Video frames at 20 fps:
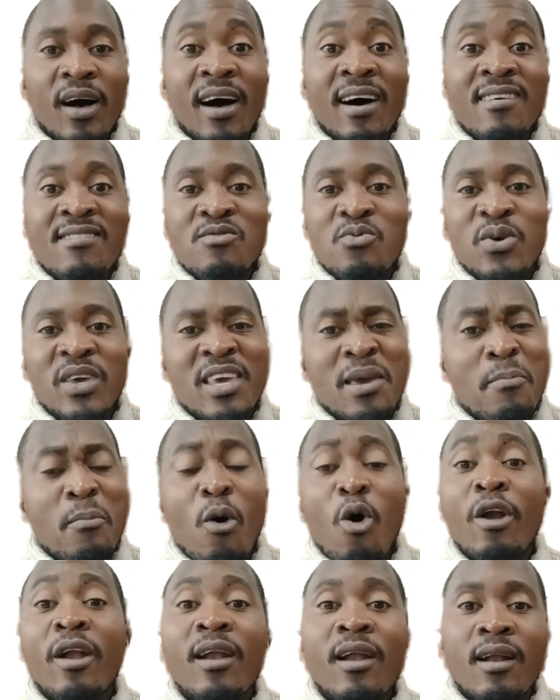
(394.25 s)
as we keep
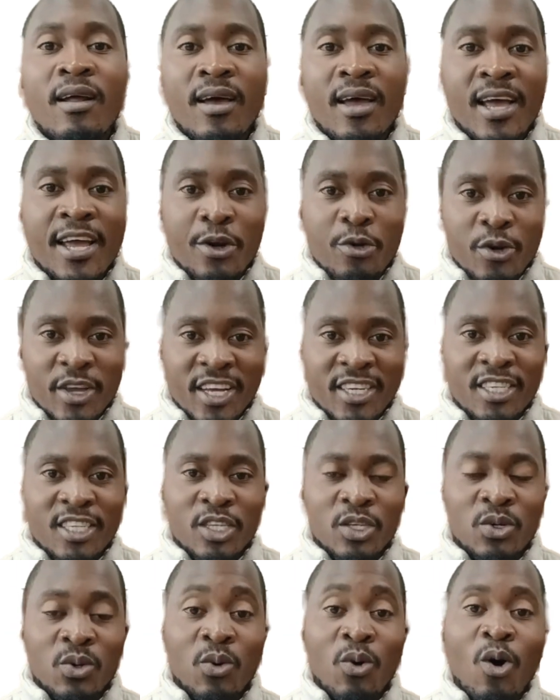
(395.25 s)
on educating
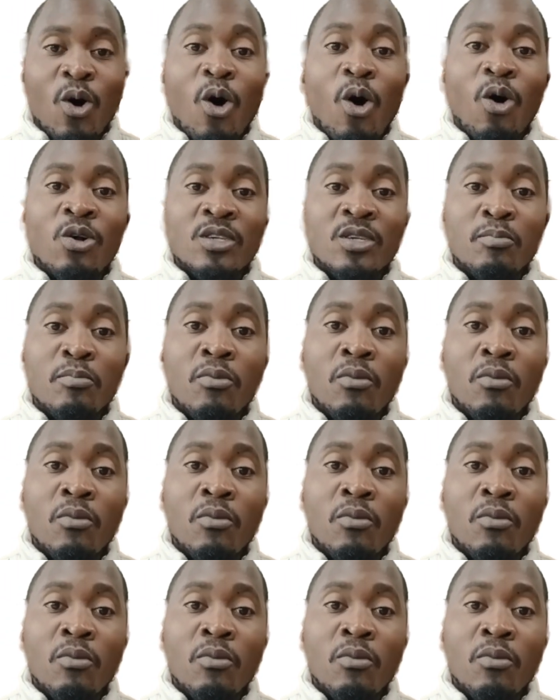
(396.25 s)
you on